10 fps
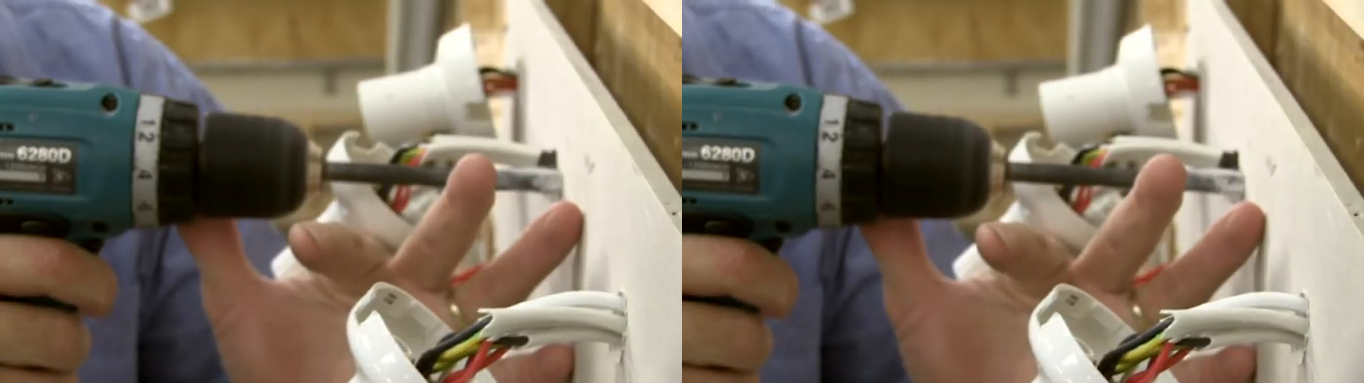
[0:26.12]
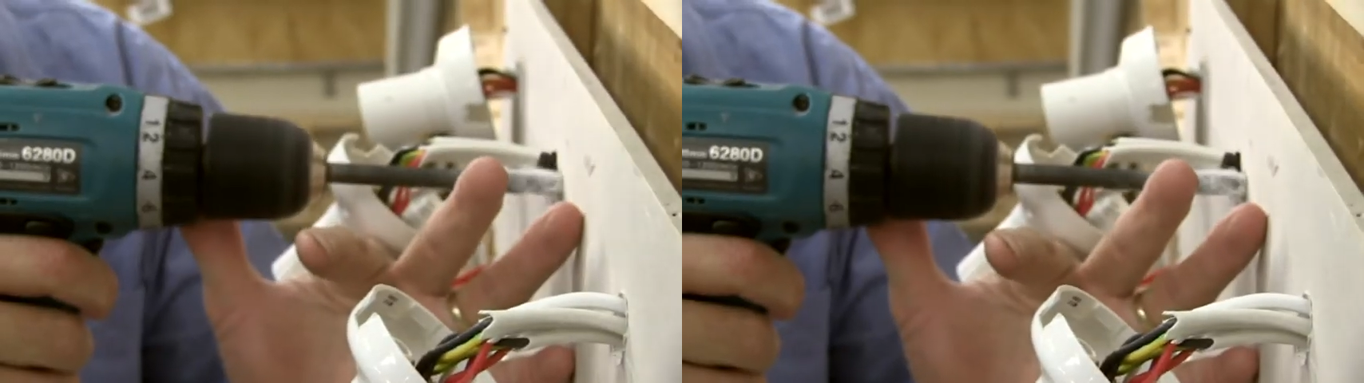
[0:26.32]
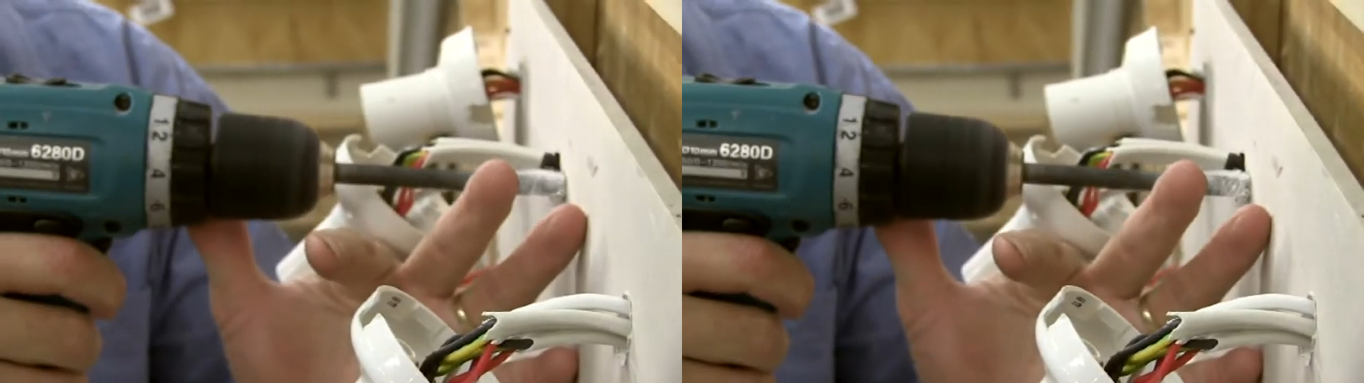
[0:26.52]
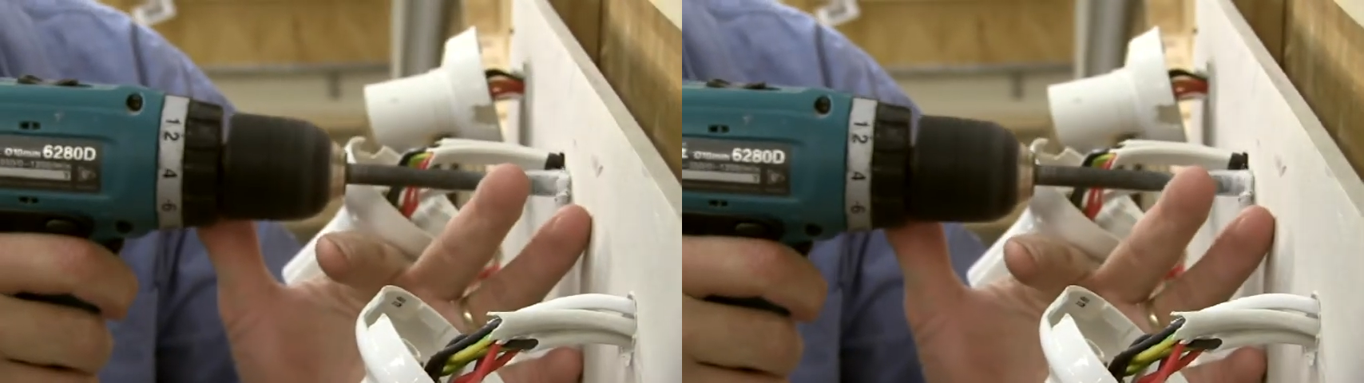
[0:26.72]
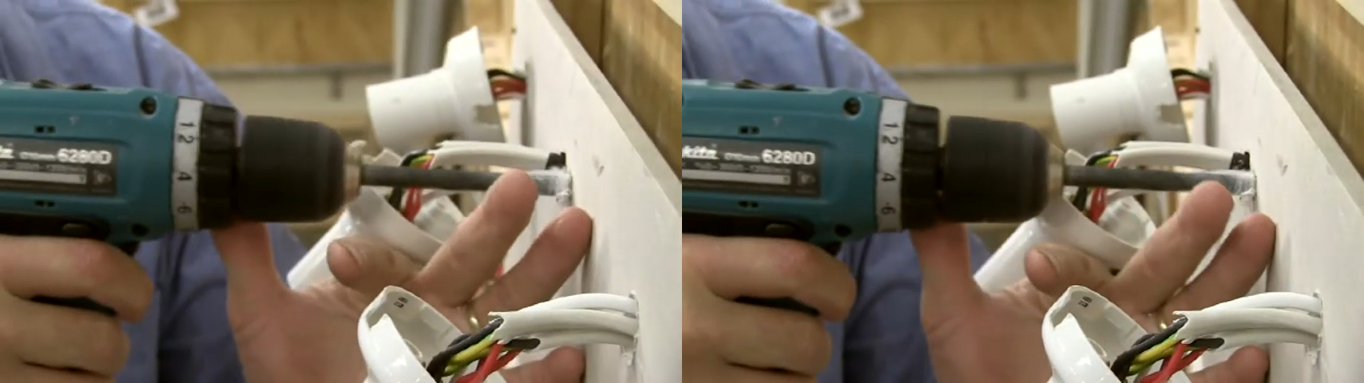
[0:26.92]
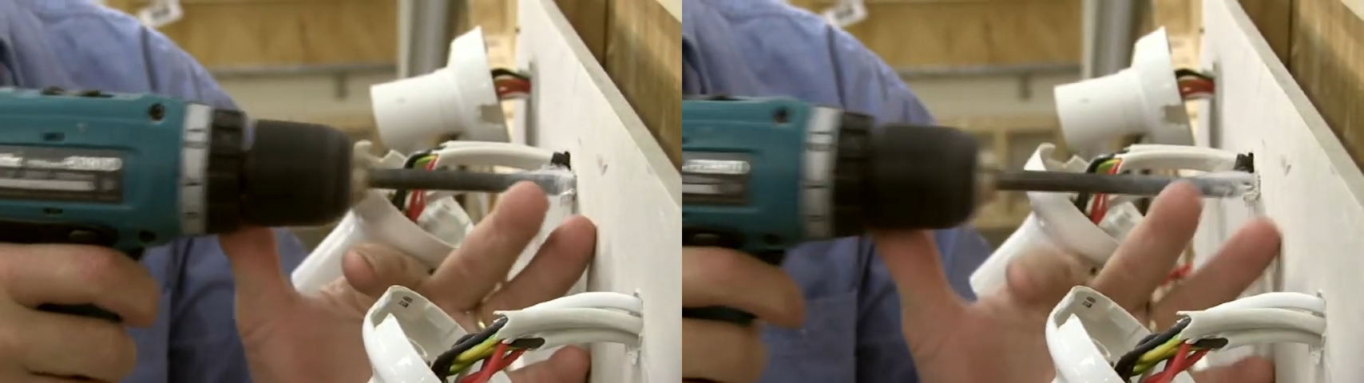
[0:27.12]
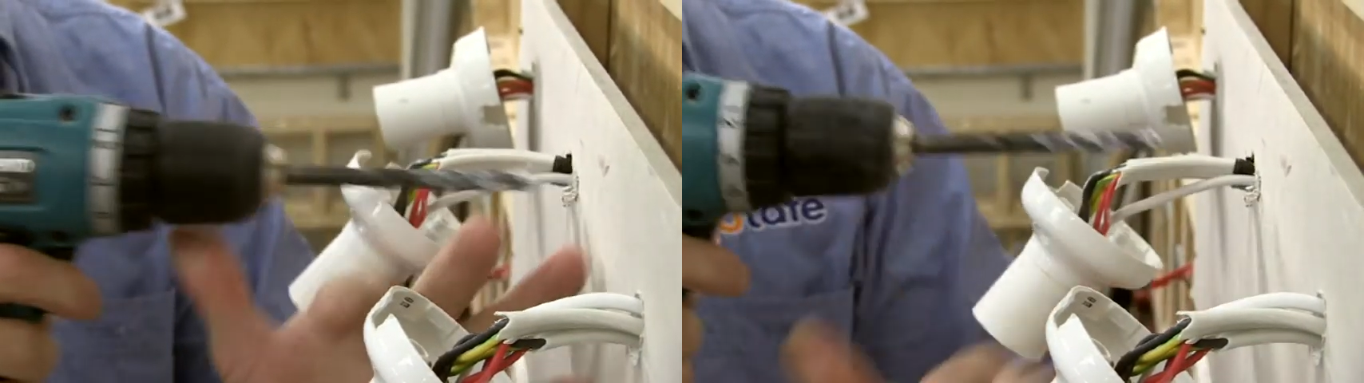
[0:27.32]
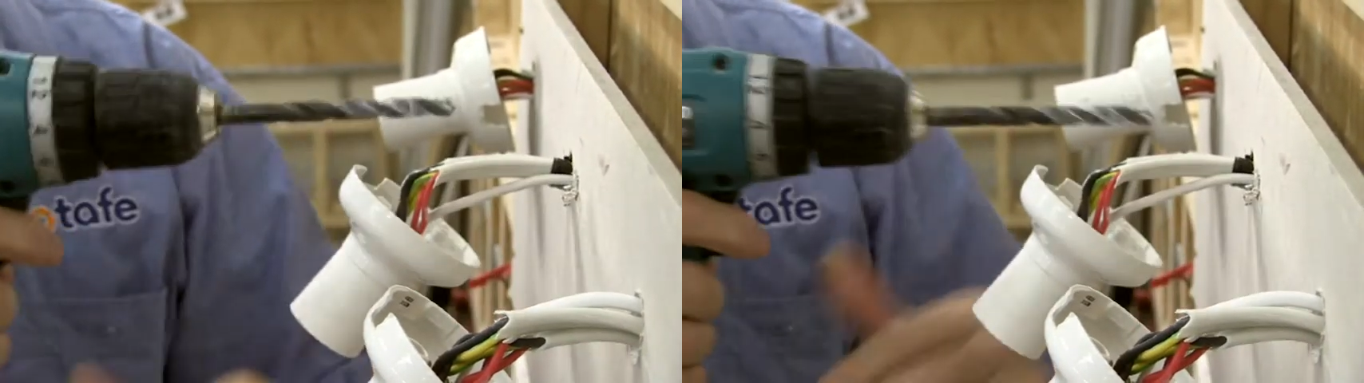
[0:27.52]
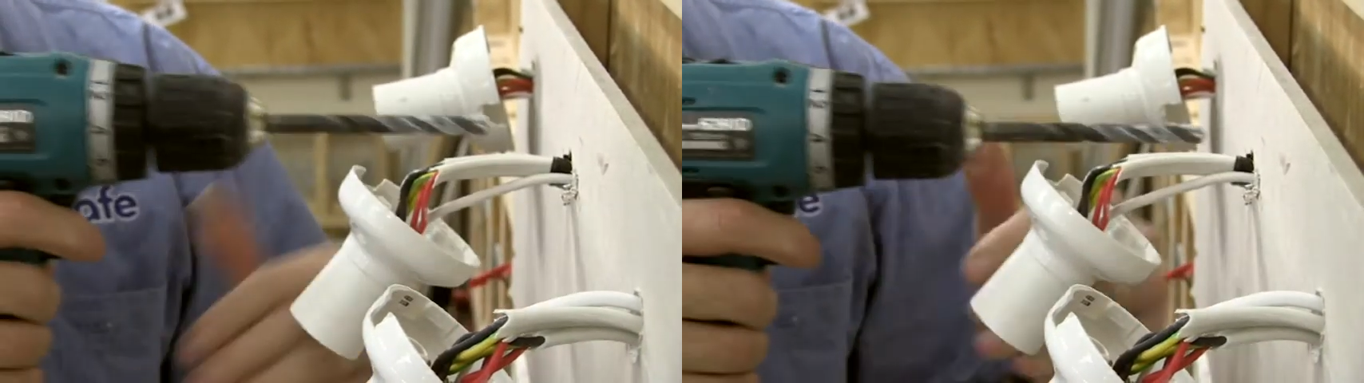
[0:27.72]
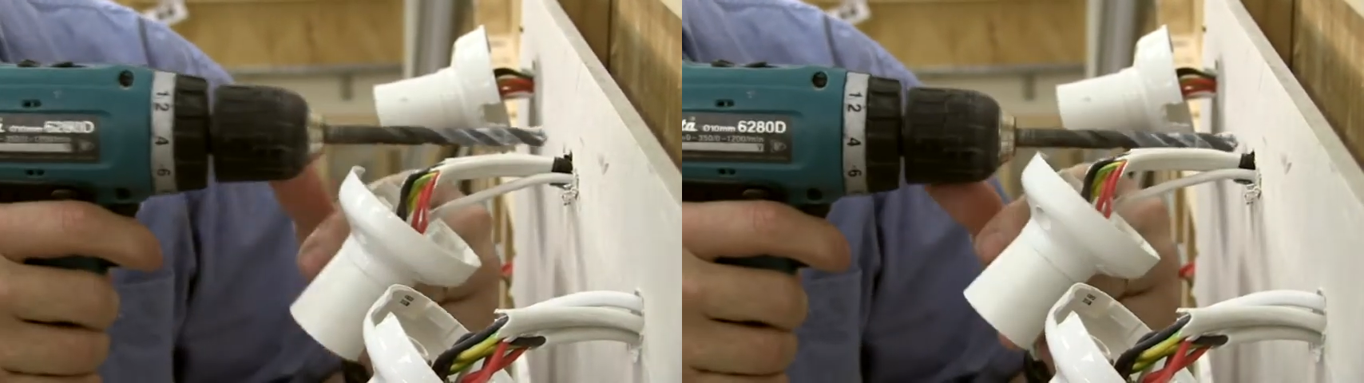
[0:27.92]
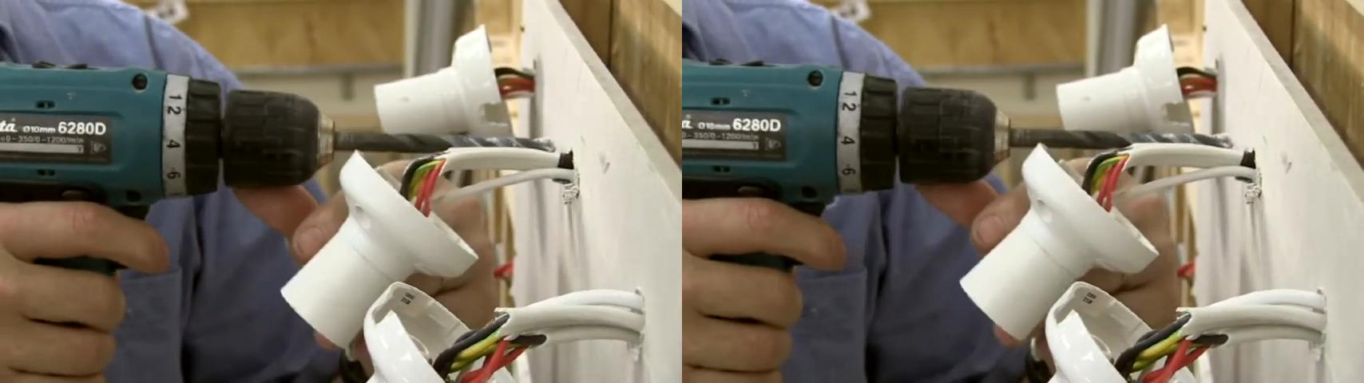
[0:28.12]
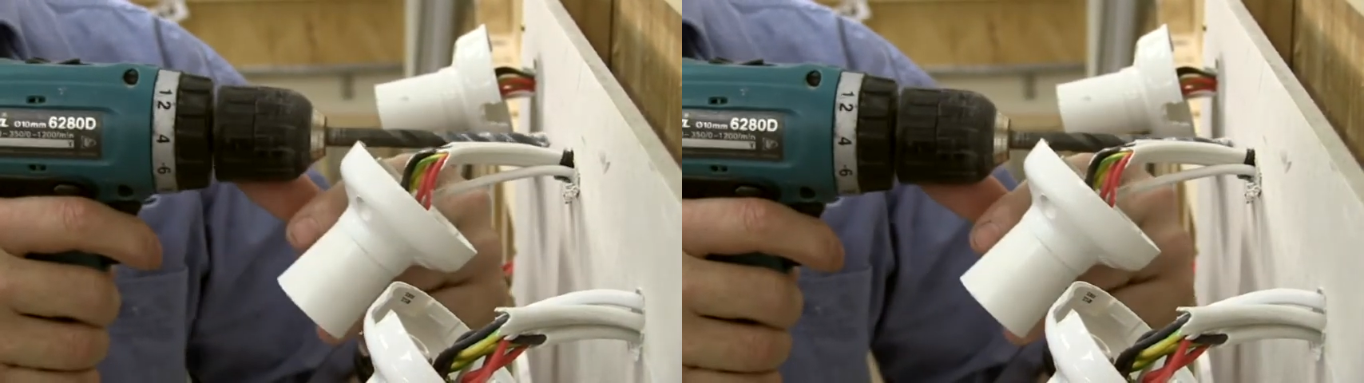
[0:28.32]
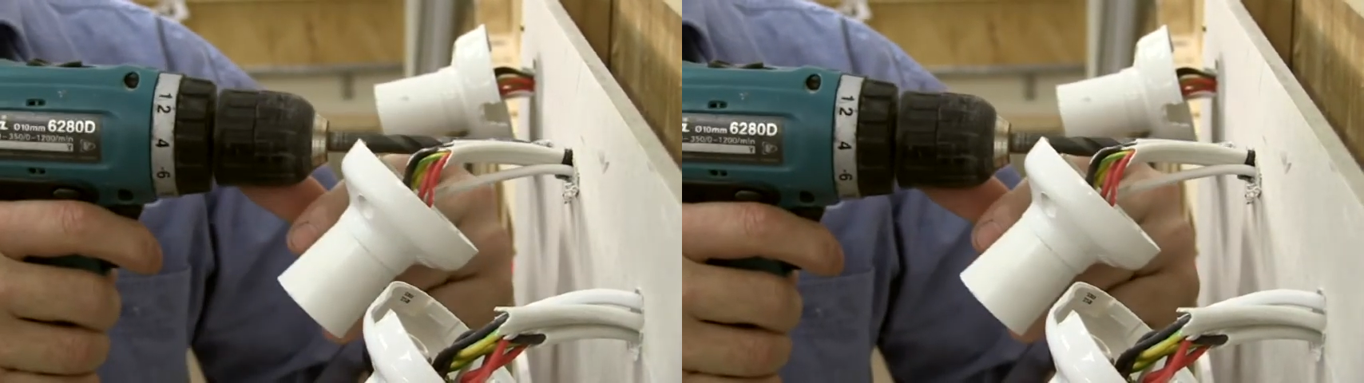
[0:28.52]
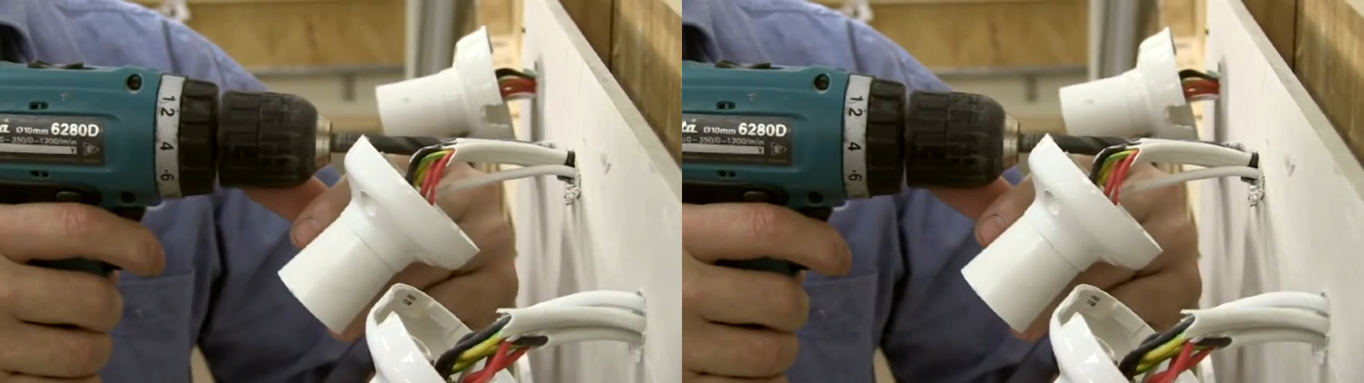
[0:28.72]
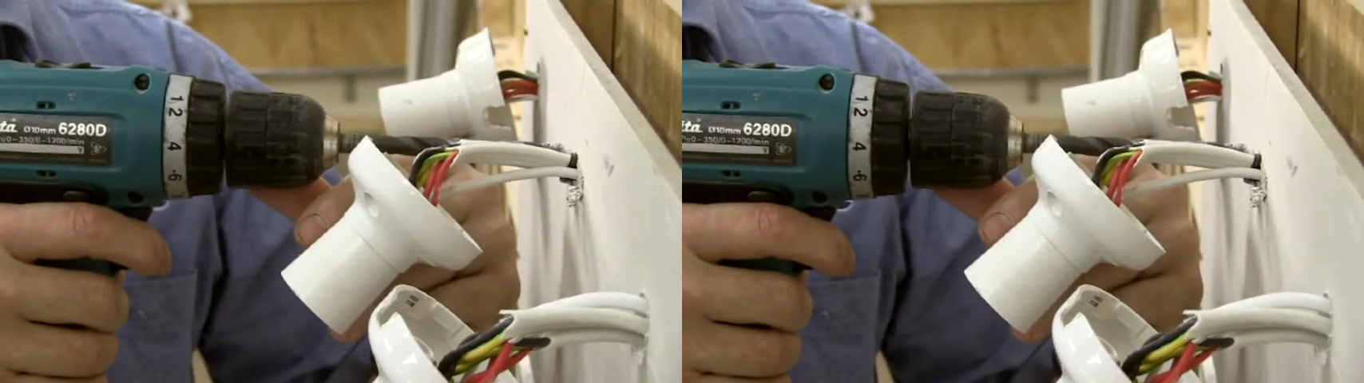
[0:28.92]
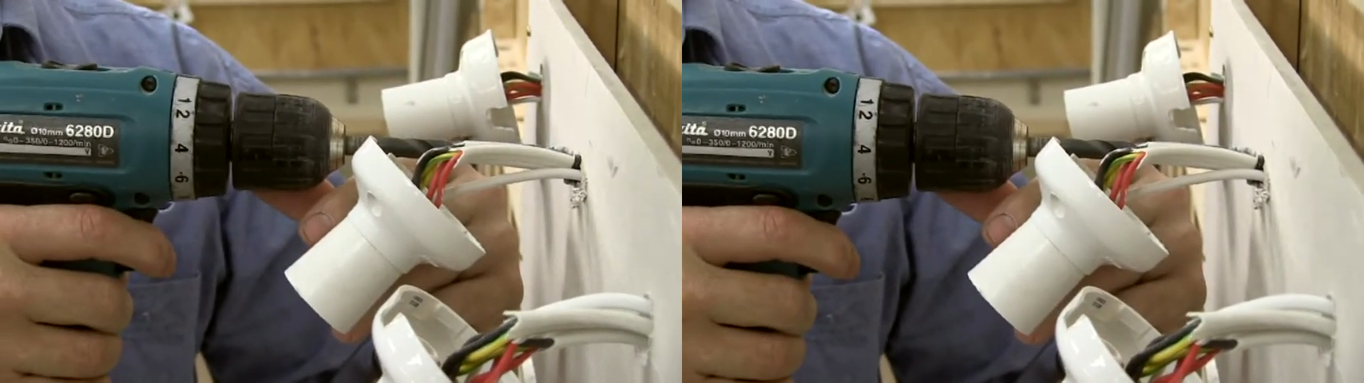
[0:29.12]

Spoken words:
(no speaker visible)